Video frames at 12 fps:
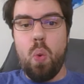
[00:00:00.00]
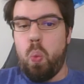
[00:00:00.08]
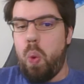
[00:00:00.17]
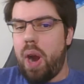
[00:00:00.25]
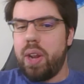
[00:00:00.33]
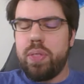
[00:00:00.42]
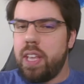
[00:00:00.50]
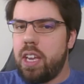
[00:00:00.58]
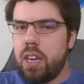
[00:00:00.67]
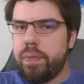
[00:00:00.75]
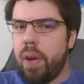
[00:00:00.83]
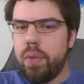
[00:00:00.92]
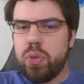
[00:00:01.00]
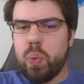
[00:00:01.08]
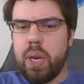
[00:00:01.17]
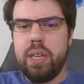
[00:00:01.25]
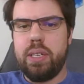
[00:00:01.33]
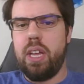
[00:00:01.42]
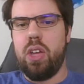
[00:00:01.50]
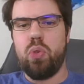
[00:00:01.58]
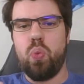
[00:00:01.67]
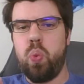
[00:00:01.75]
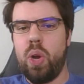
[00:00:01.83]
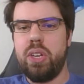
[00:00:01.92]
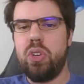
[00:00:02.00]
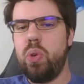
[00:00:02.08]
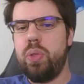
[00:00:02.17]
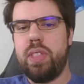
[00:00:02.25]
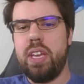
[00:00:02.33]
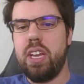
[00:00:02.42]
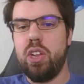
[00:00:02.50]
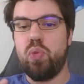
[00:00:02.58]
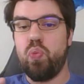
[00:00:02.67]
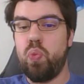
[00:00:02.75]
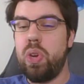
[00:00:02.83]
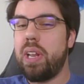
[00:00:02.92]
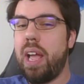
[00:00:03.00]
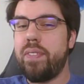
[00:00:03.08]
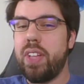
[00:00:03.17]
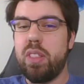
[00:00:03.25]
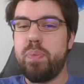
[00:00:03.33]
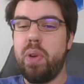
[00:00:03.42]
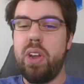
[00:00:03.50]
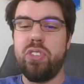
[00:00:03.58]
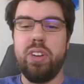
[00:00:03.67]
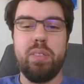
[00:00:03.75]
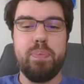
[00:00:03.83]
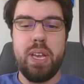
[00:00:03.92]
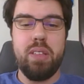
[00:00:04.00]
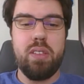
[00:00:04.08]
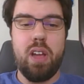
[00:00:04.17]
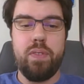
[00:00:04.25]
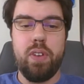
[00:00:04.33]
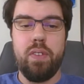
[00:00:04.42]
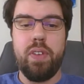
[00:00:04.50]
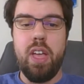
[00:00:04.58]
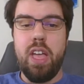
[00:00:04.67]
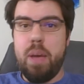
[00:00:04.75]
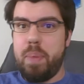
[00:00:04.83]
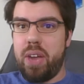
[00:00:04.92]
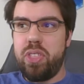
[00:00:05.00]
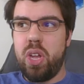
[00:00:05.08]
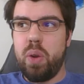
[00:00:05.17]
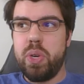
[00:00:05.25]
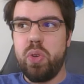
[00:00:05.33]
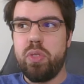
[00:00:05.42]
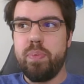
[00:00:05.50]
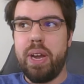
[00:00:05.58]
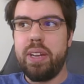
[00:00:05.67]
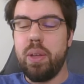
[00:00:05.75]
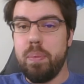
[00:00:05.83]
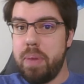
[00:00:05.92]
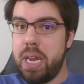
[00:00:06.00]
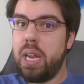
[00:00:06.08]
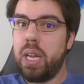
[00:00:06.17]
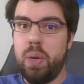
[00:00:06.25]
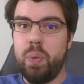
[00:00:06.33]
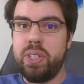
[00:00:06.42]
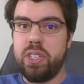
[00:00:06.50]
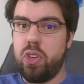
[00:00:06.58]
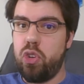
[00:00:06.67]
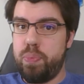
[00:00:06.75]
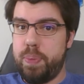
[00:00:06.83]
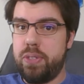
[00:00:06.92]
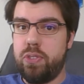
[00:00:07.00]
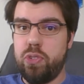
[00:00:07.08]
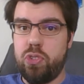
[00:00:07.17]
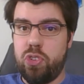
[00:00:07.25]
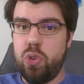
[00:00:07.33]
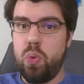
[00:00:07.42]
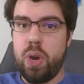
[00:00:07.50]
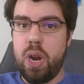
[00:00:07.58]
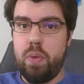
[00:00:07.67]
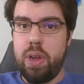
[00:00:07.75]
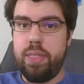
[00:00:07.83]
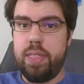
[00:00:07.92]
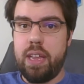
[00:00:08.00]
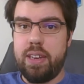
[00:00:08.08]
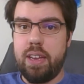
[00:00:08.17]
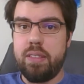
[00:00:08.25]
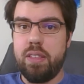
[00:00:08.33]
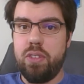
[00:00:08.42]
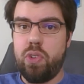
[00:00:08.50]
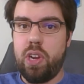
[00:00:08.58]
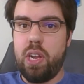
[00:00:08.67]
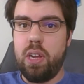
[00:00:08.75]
Why do you think it evolves the way it does? What do you think its real-life inspiration is based off of? Am I the only one whose mind immediately went to Ghostbusters 2 when I read that Dex entry?